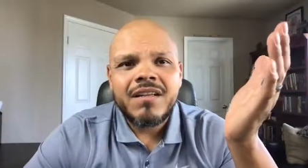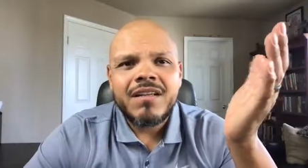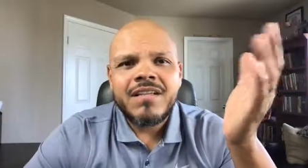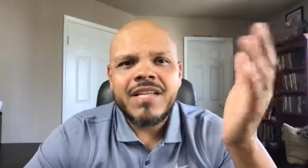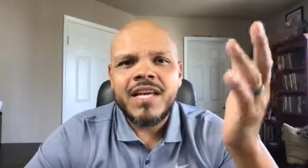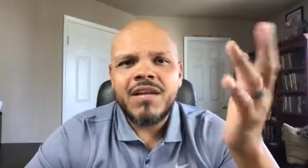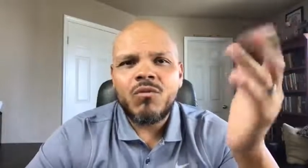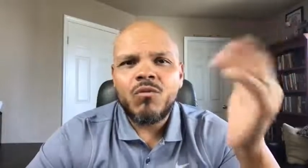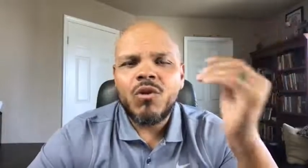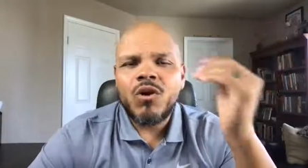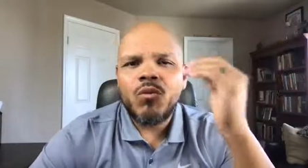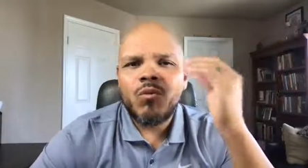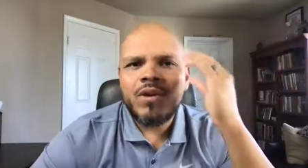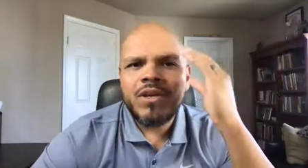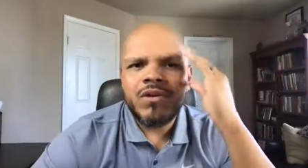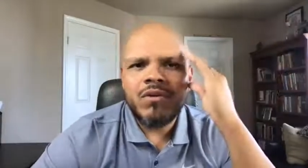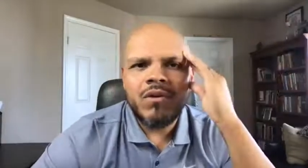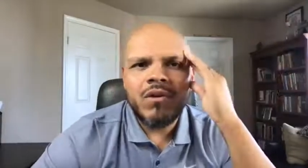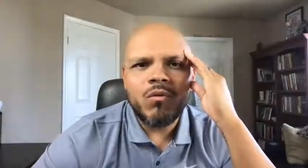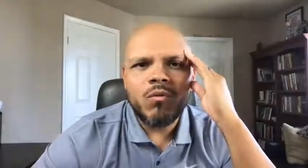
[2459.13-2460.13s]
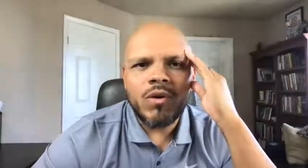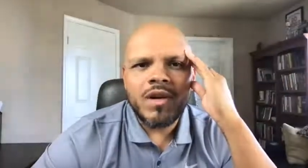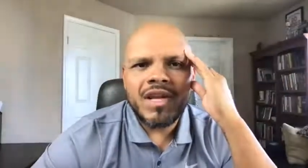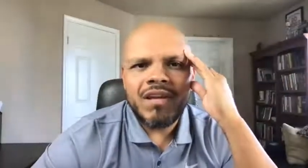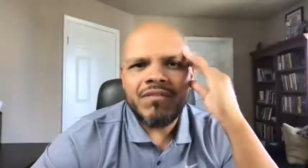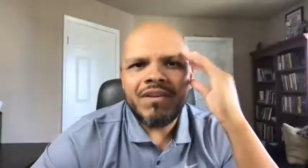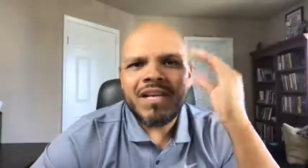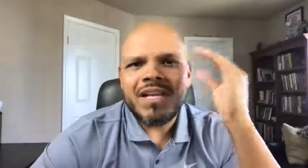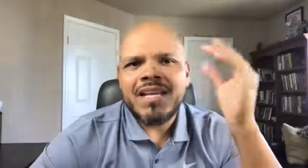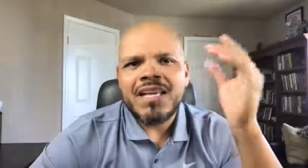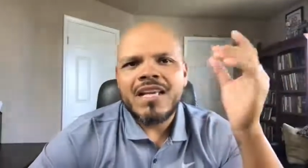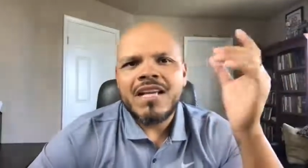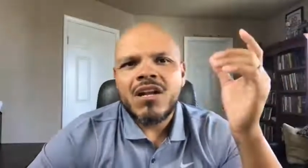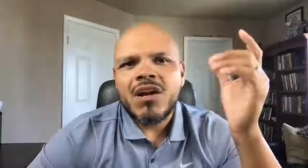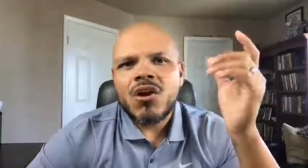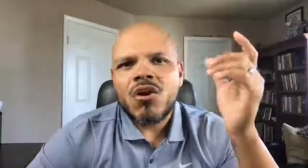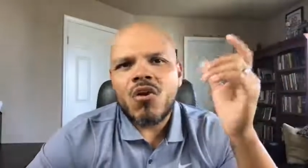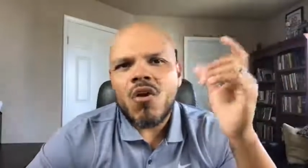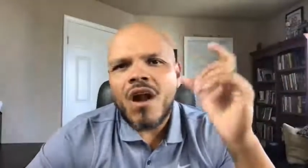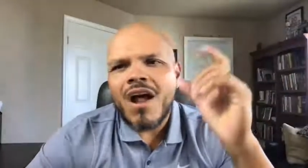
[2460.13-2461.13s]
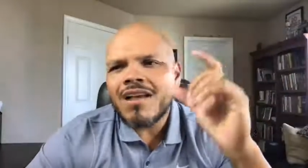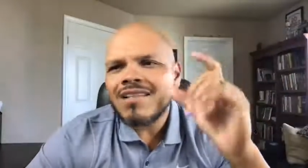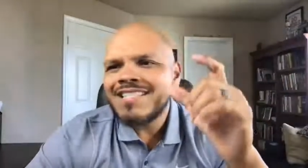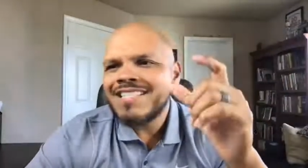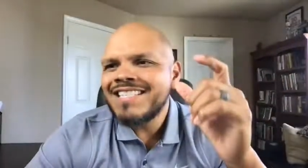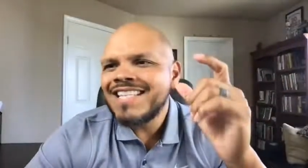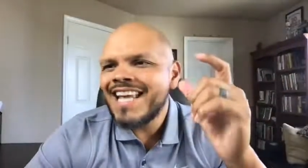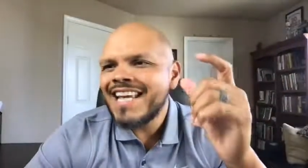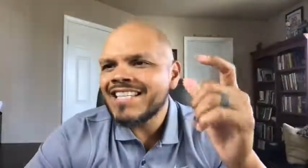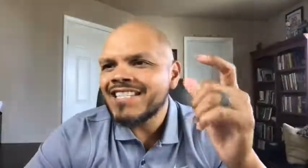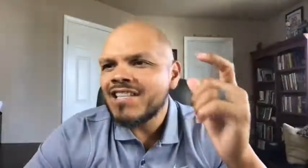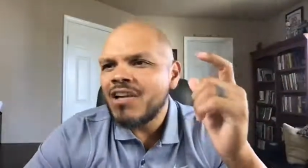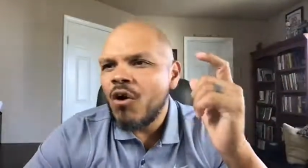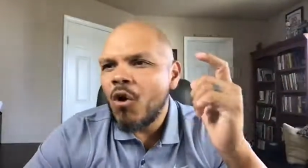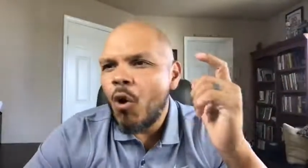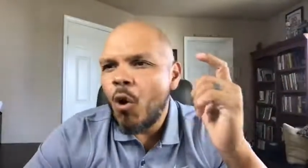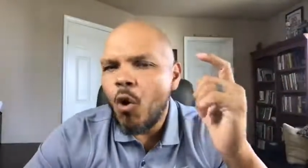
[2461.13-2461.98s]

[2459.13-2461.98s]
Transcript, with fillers: Yet, what are we doing? We're giving cross sex